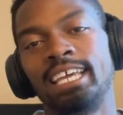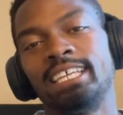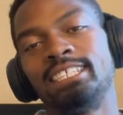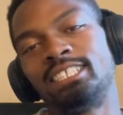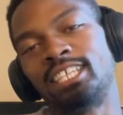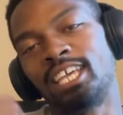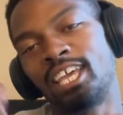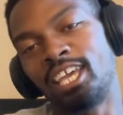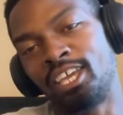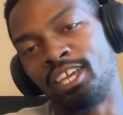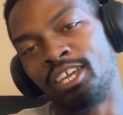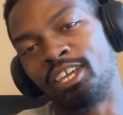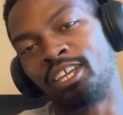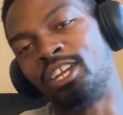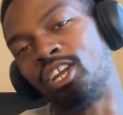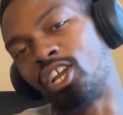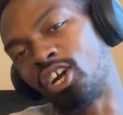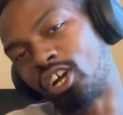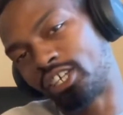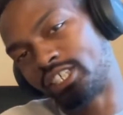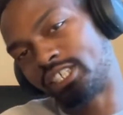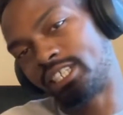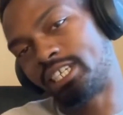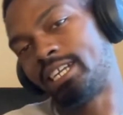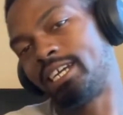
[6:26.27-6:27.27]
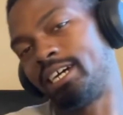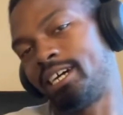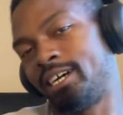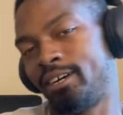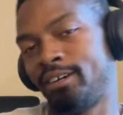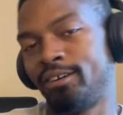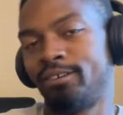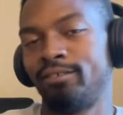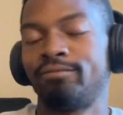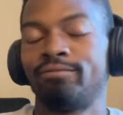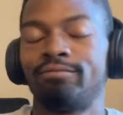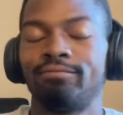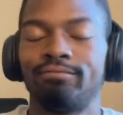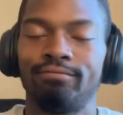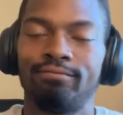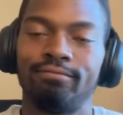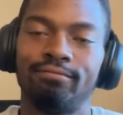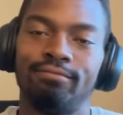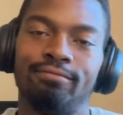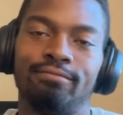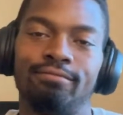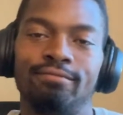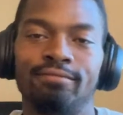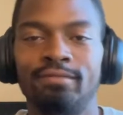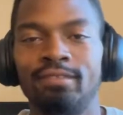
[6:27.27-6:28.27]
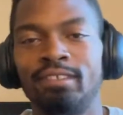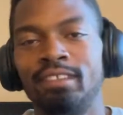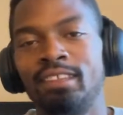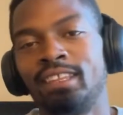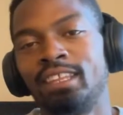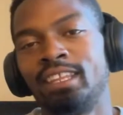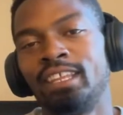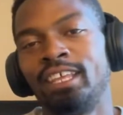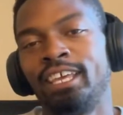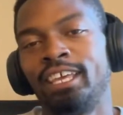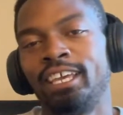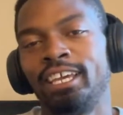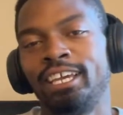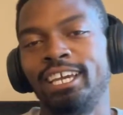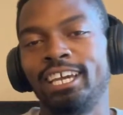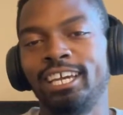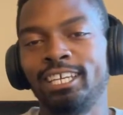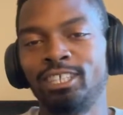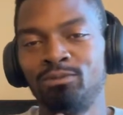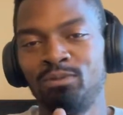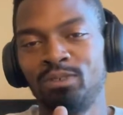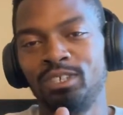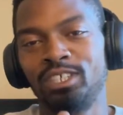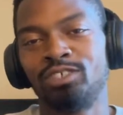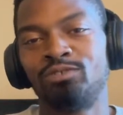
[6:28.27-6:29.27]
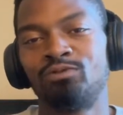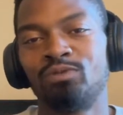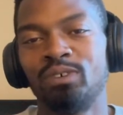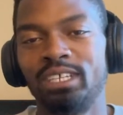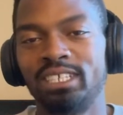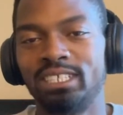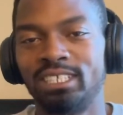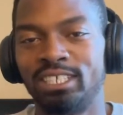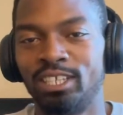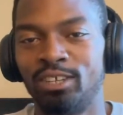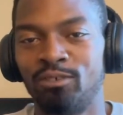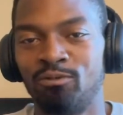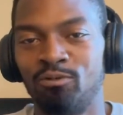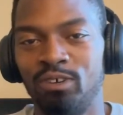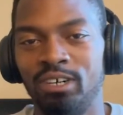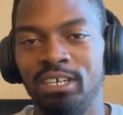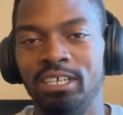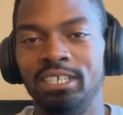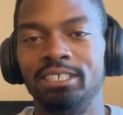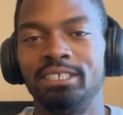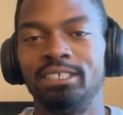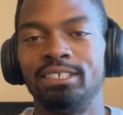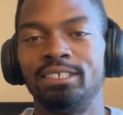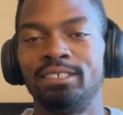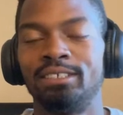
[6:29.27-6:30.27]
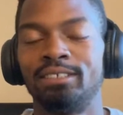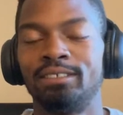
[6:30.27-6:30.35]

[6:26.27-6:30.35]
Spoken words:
taking Larsa down? Guess what his reasoning was?